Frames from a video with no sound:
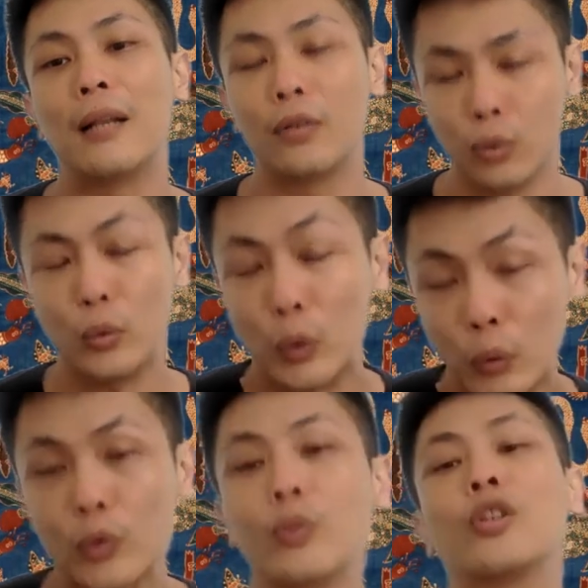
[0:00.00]

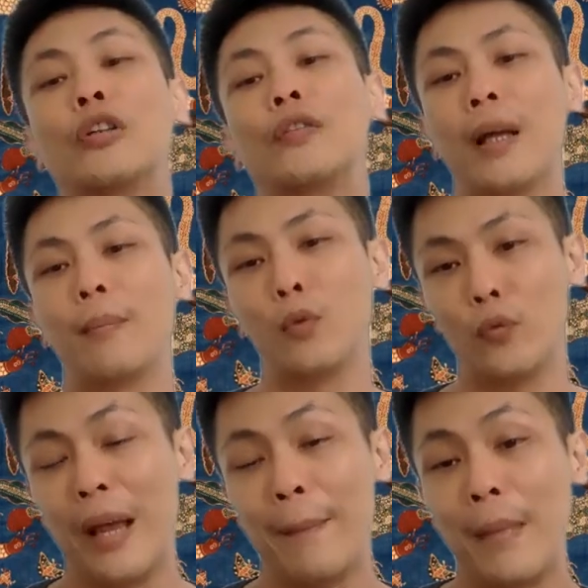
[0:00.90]
to sort of like
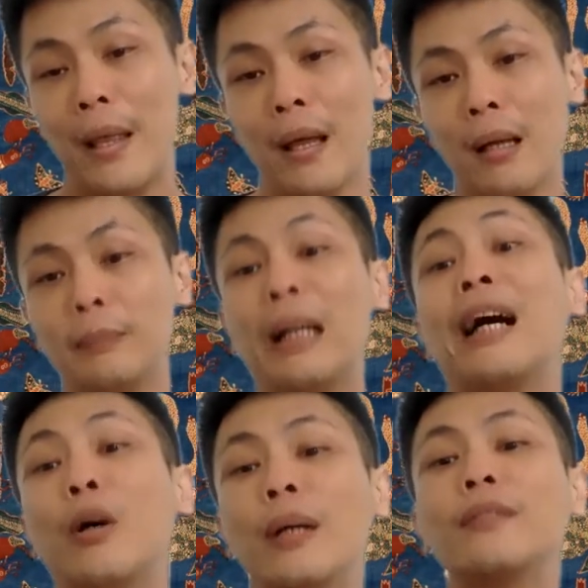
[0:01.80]
move them. But
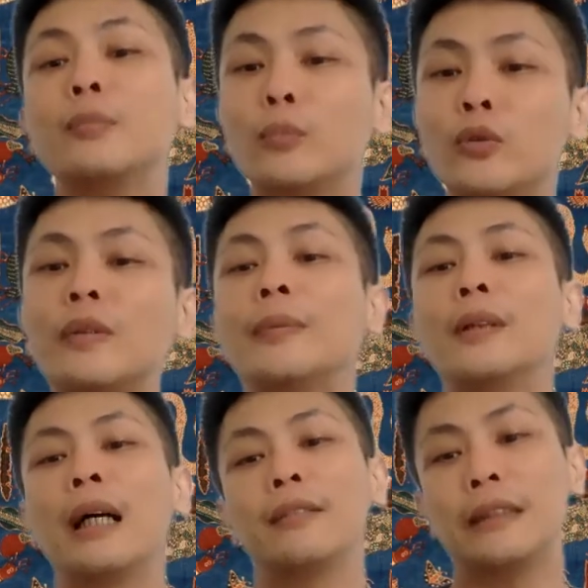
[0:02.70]
however, movable
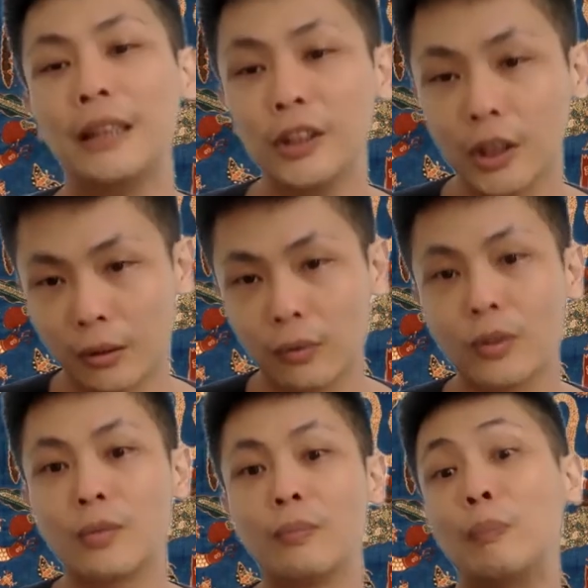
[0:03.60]
heritage
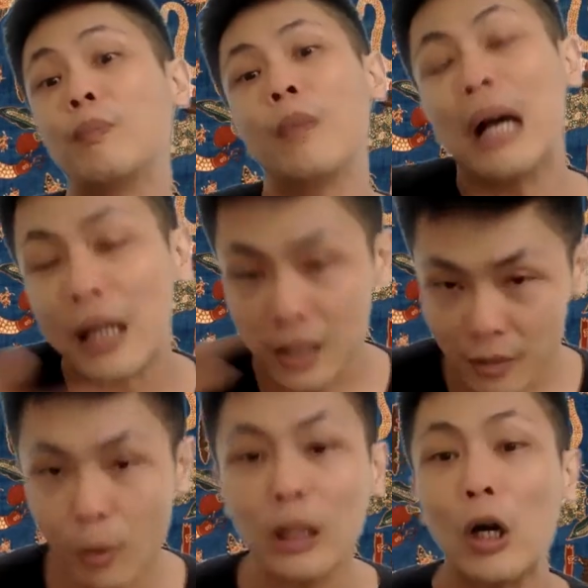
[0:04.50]
includes
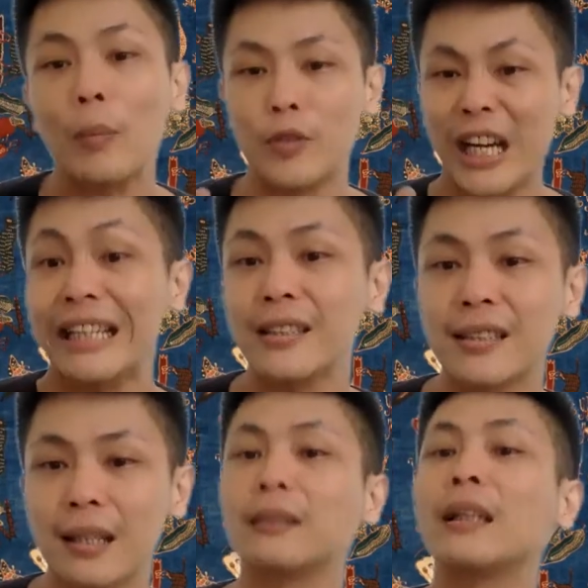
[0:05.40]
smaller
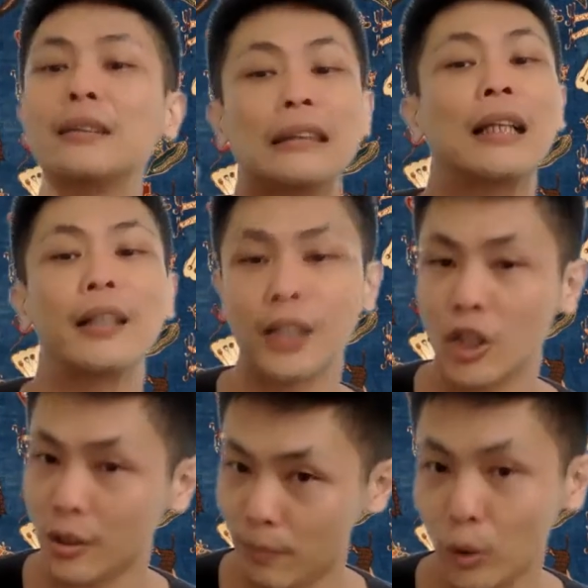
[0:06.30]
objects, like
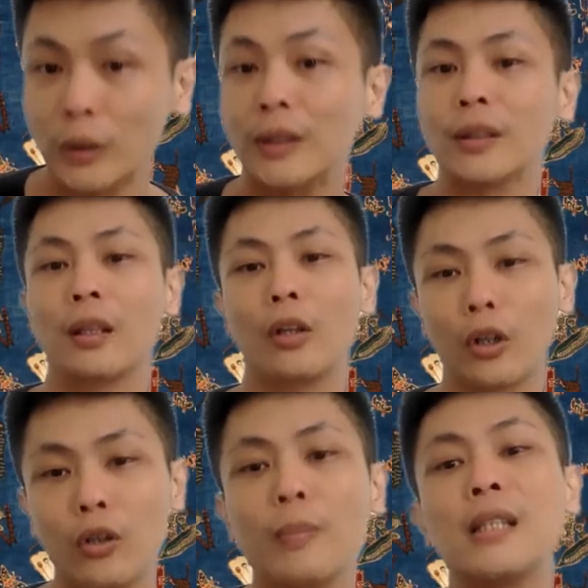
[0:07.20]
such as books,
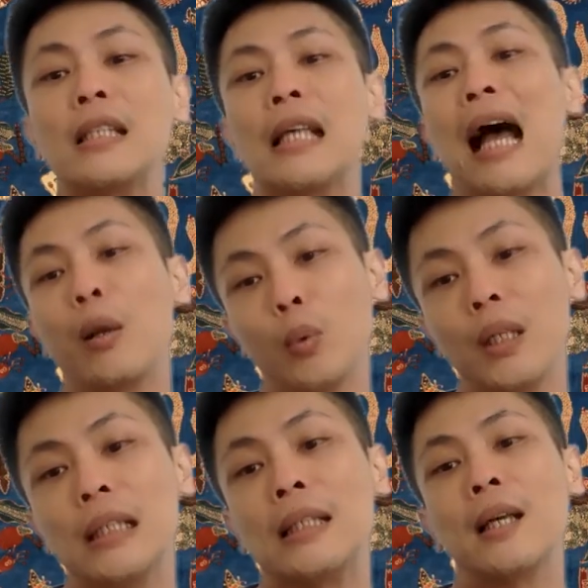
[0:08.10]
documents,
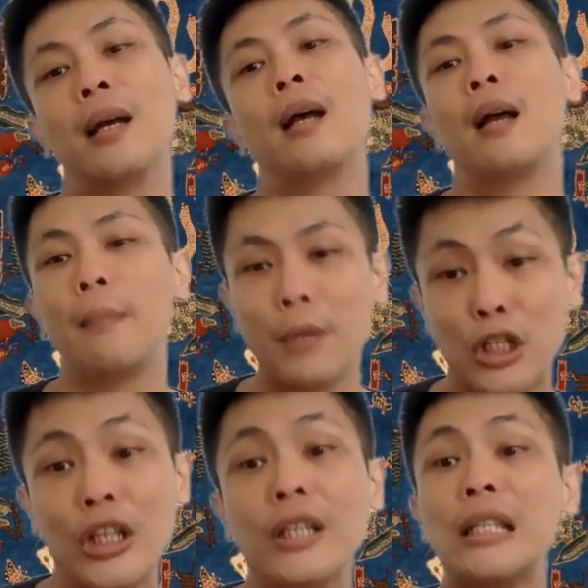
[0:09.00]
artworks,
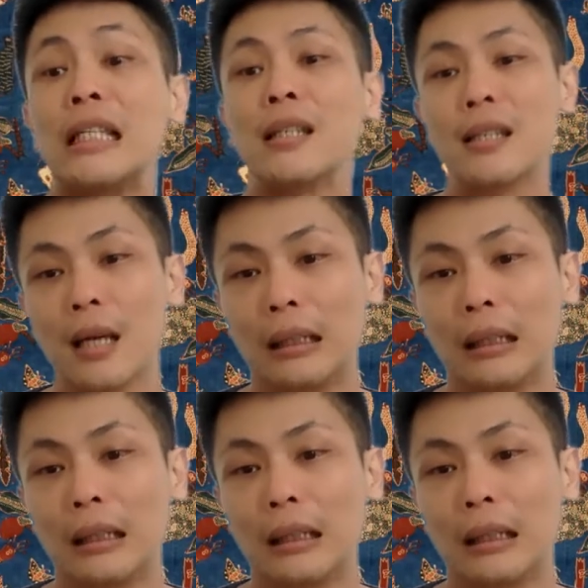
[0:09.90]
machines,